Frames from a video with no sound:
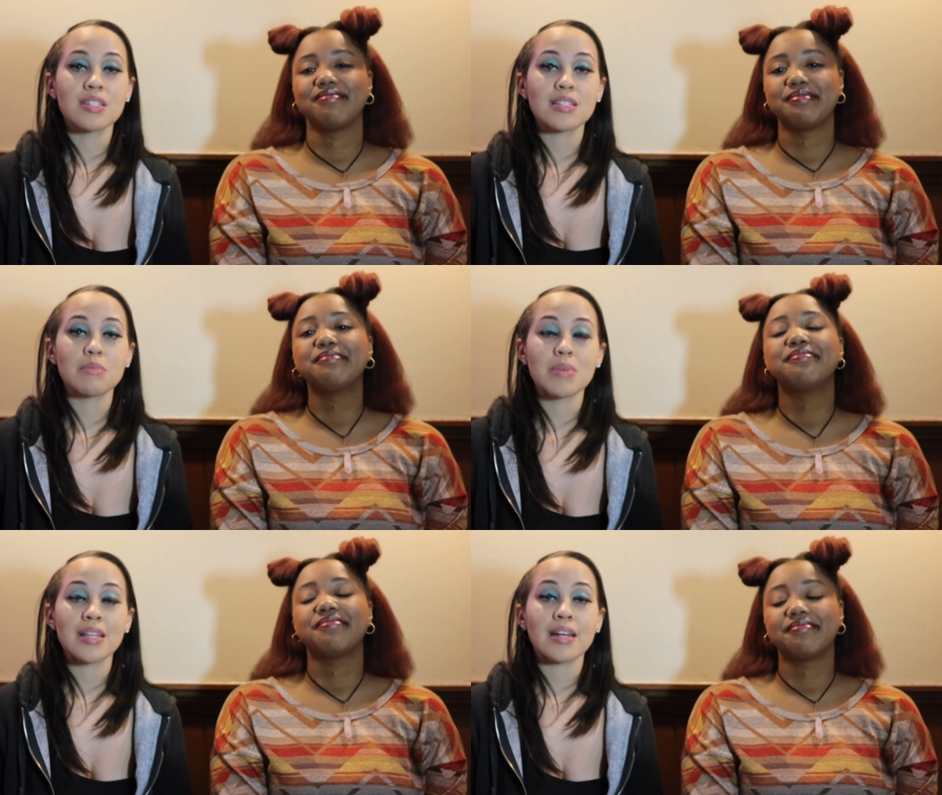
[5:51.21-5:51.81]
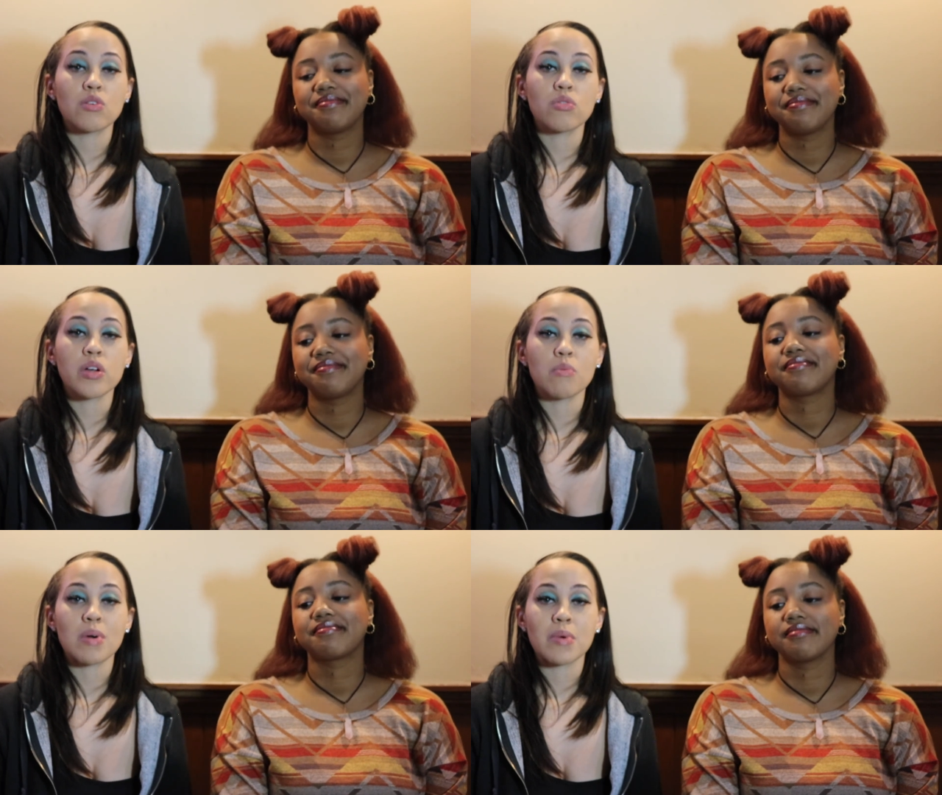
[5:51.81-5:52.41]
Speaker 1: It doesn't mean that I don't
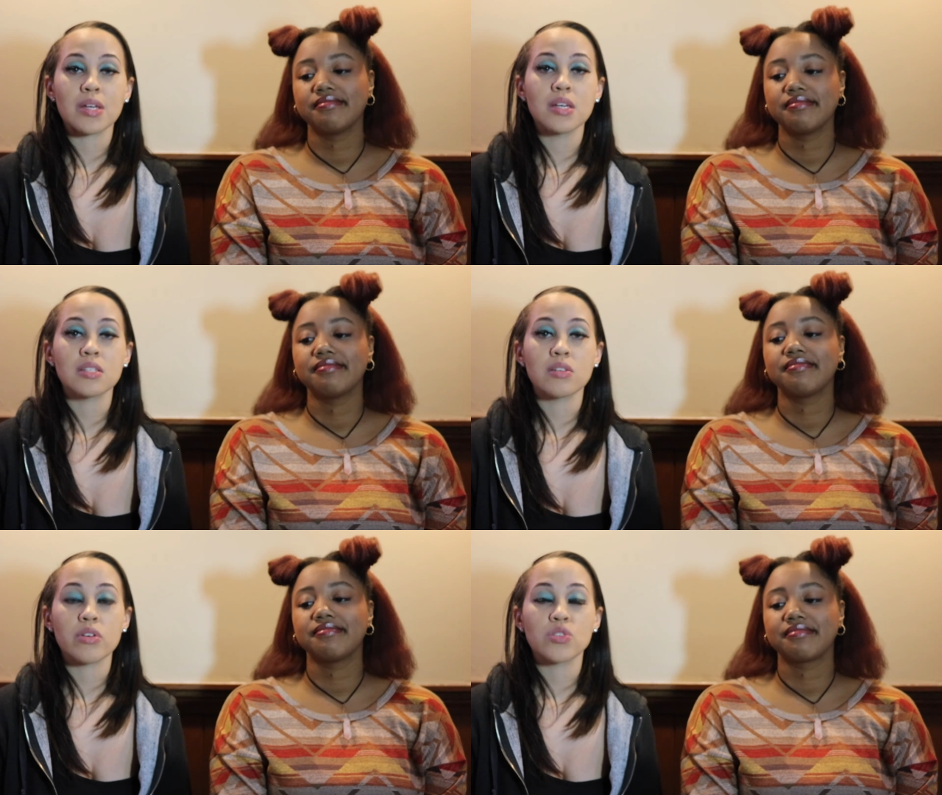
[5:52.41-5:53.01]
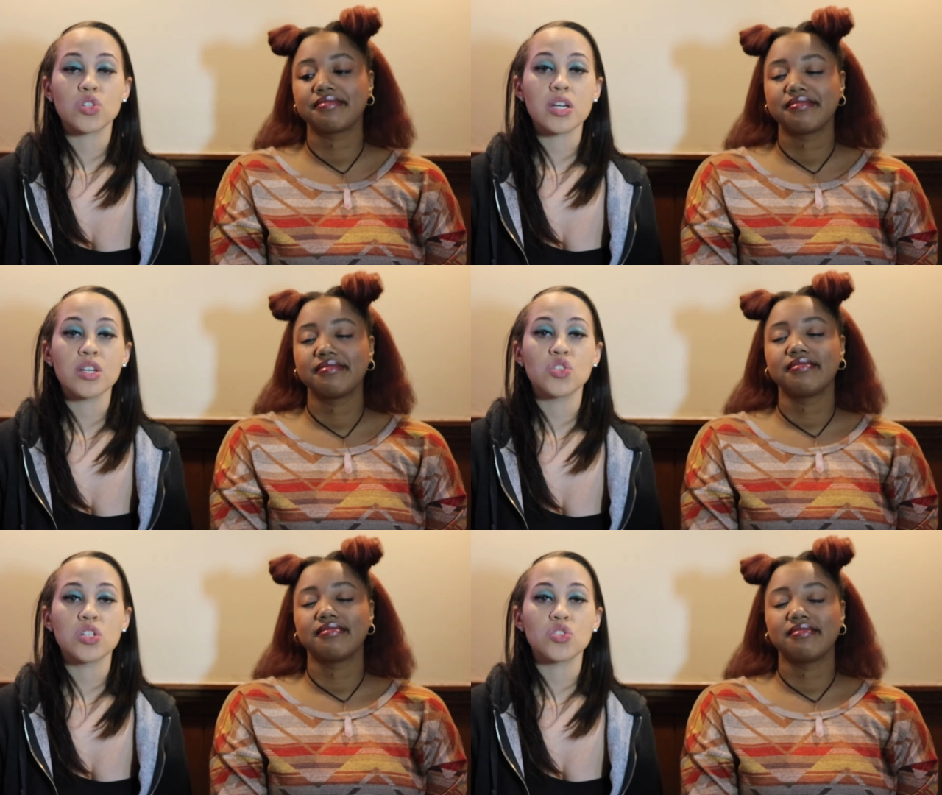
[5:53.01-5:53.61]
care about my kids and their
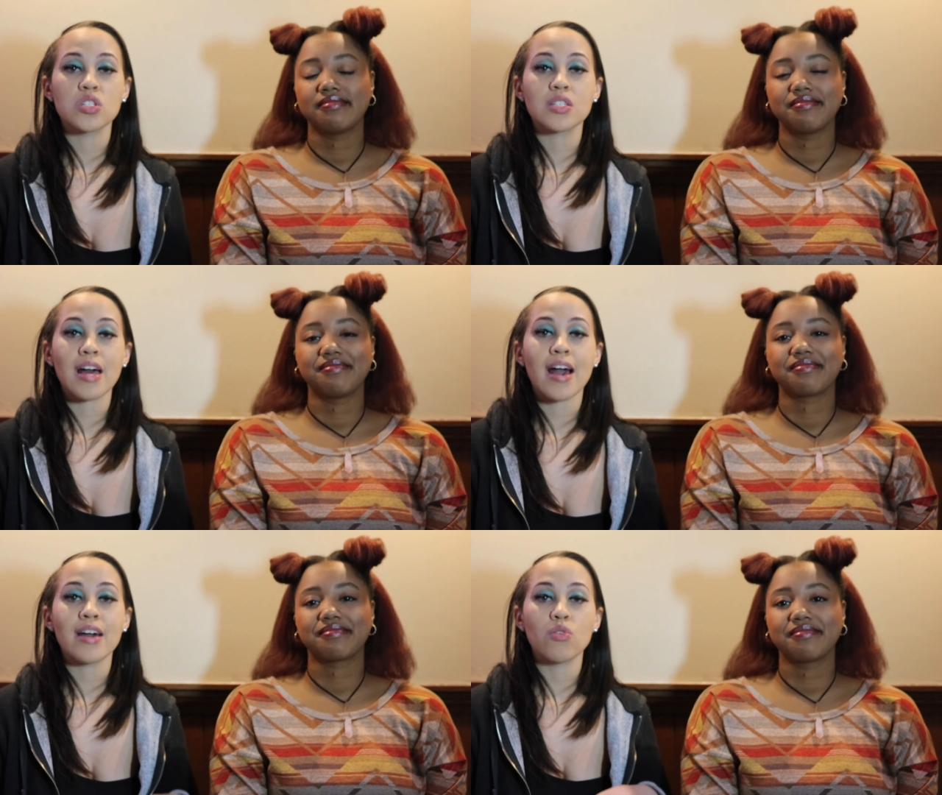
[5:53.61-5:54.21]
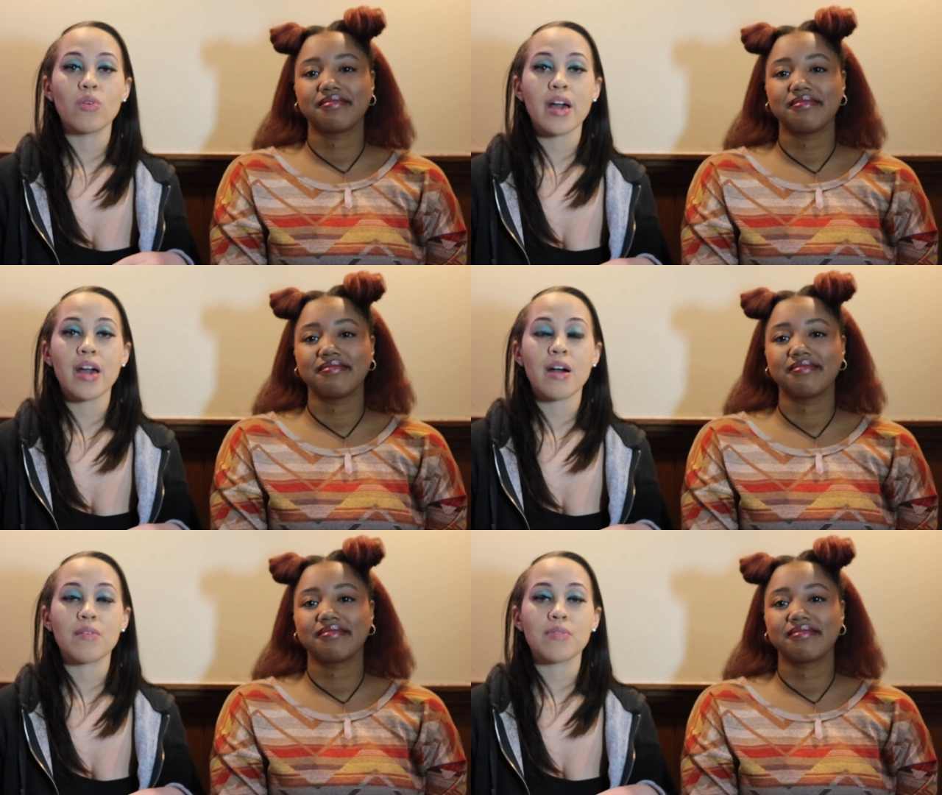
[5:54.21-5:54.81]
education. It's just that I don't
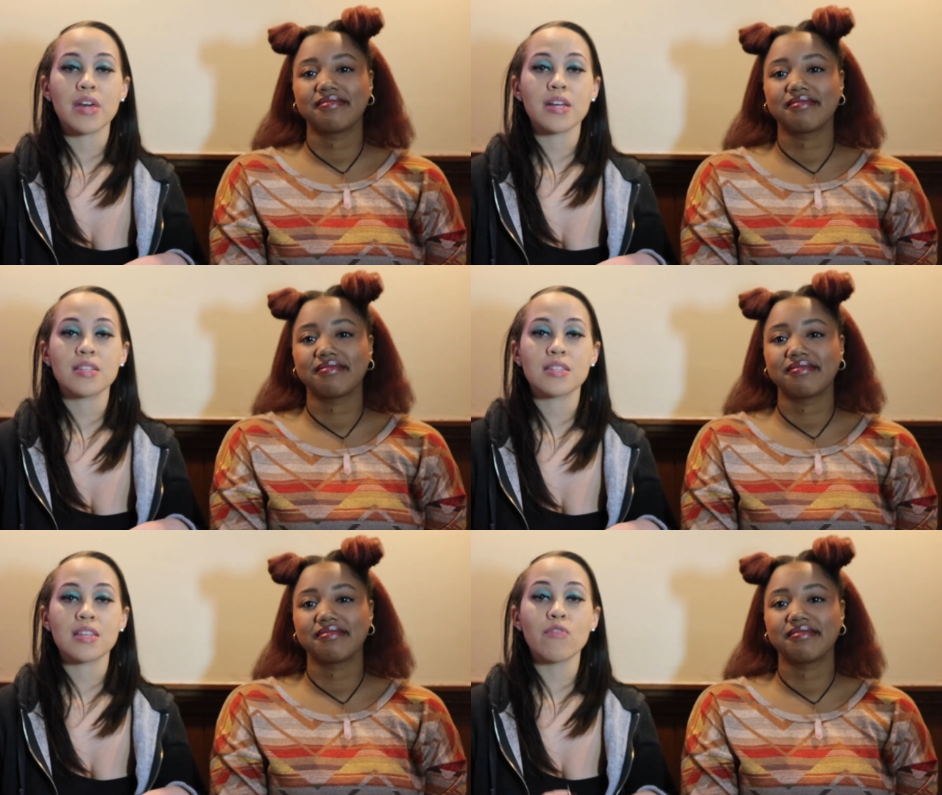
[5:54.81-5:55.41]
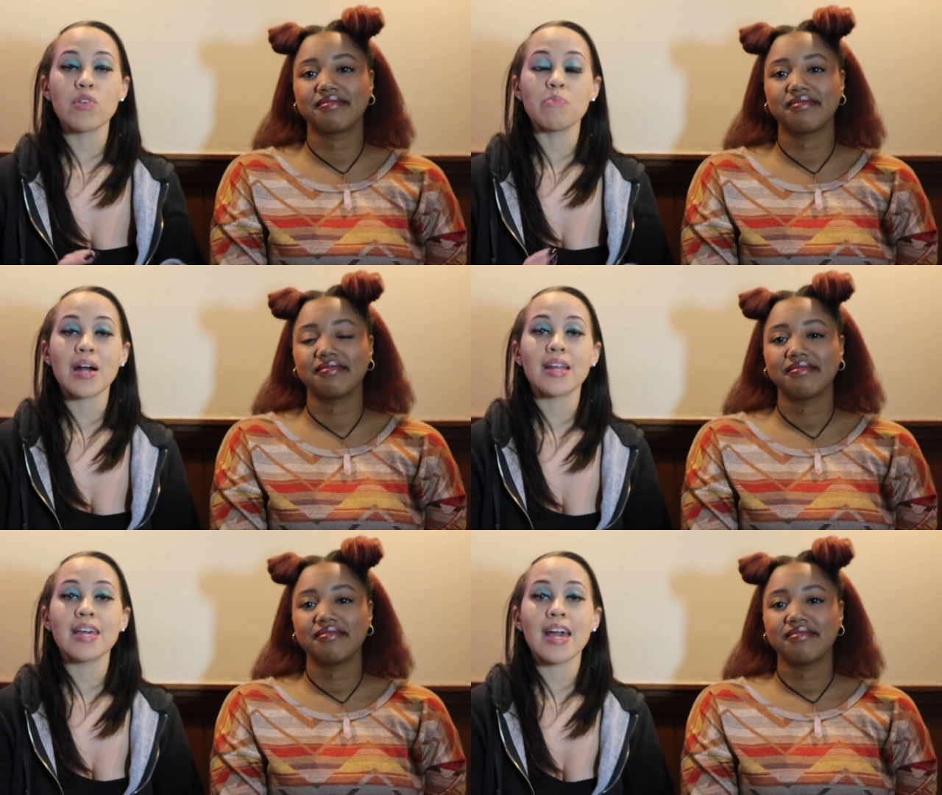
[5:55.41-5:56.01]
have. That's
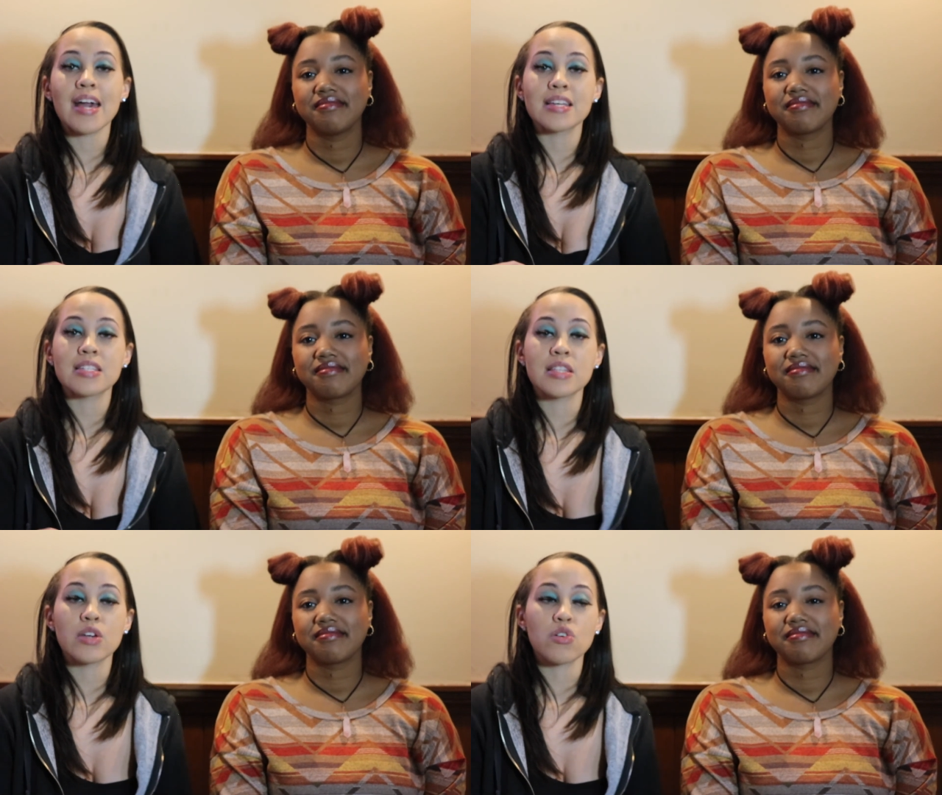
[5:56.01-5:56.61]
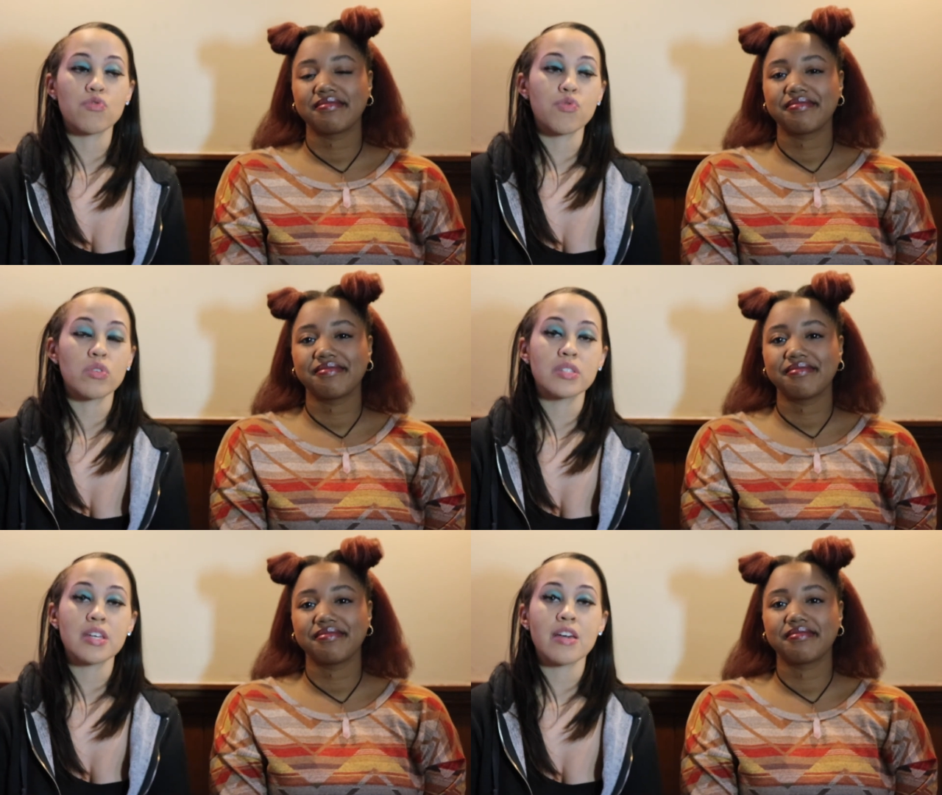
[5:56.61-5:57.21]
everybody has their
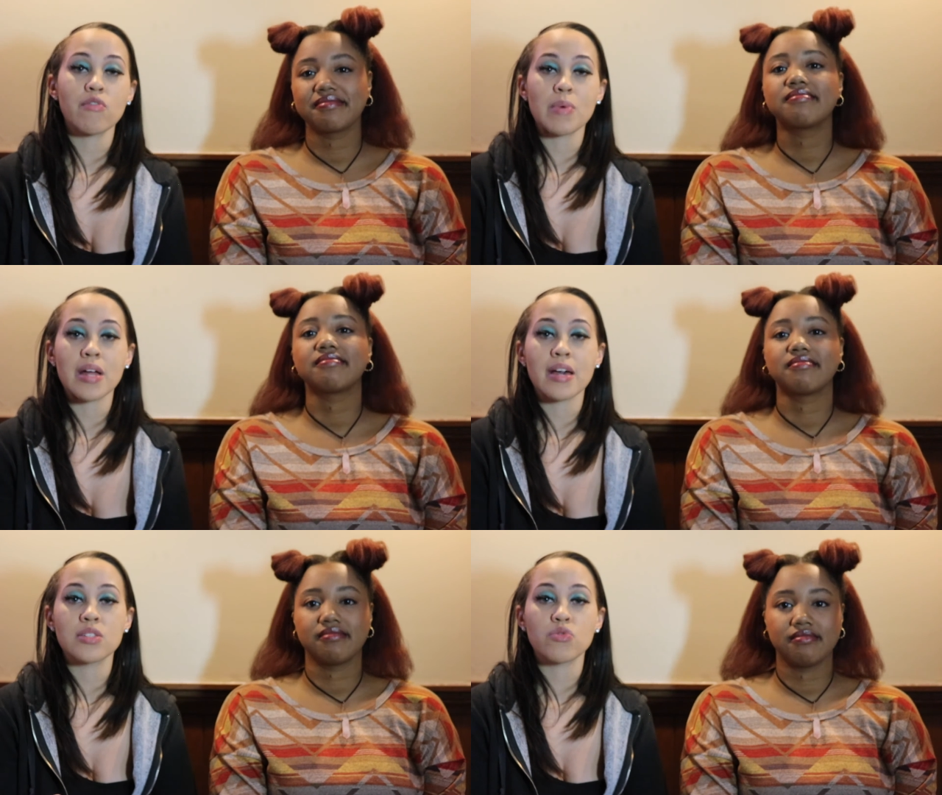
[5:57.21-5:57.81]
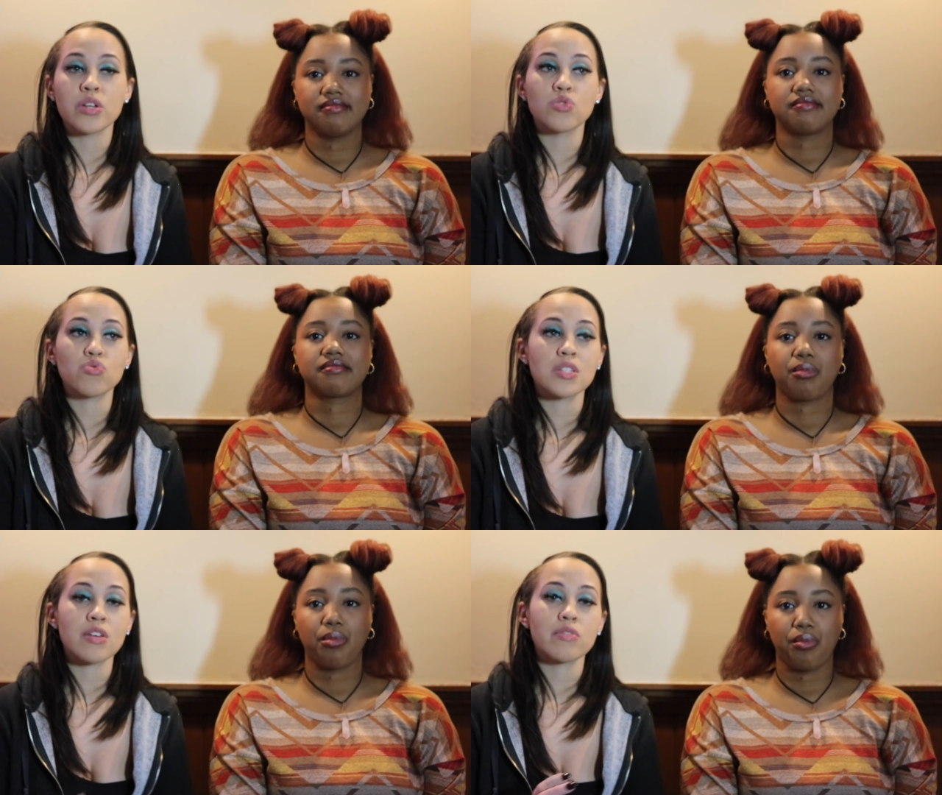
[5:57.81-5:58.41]
forte. Everybody has their interests.